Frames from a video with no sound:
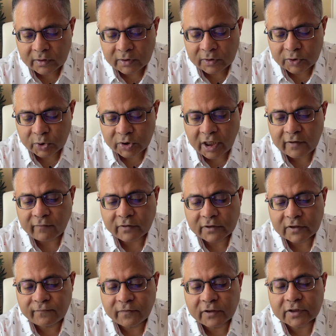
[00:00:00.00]
so that was
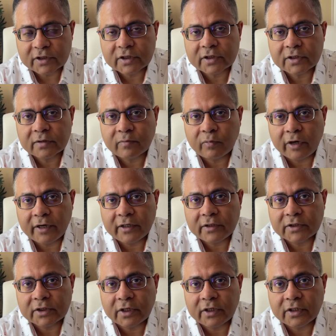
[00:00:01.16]
the first point
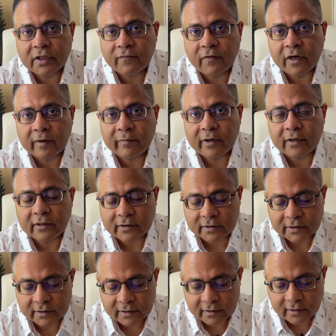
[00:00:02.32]
study the fundamentals.
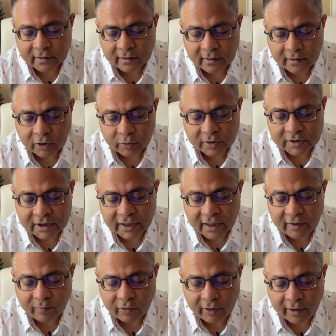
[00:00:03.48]
Now the
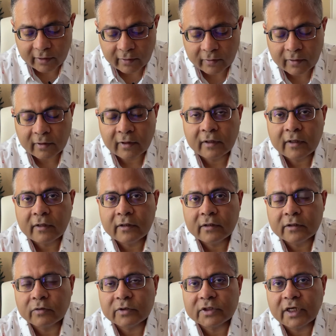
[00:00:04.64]
second point.
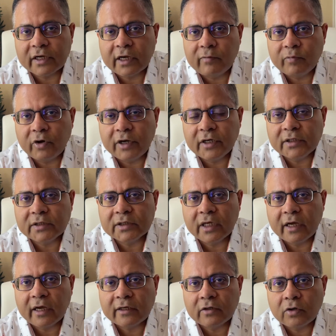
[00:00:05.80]
Now the second point is
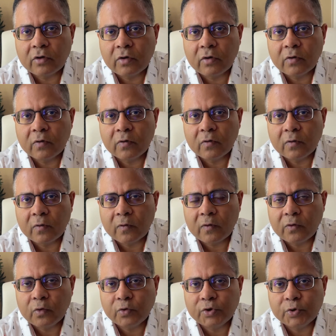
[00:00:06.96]
that
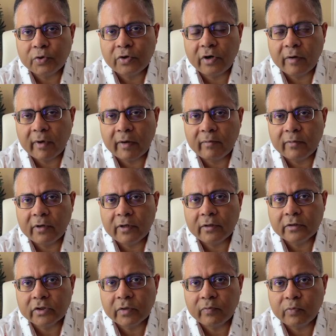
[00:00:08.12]
you should remember
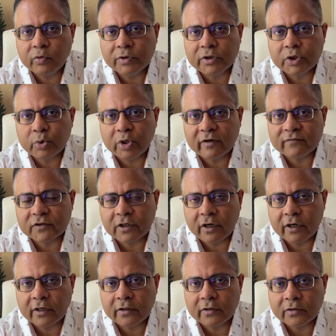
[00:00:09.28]
the books you have
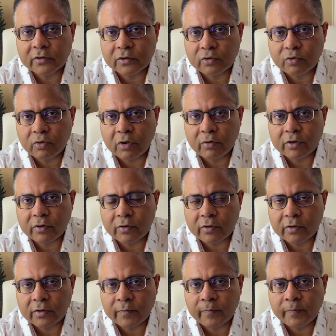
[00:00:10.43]
studied throughout your
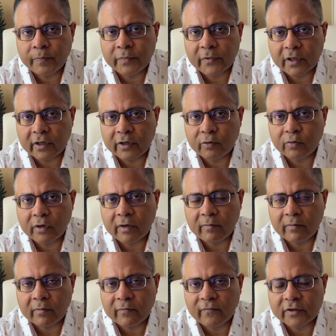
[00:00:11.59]
curriculum
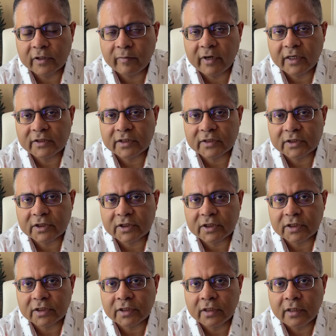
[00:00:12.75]
for the bachelor's degree.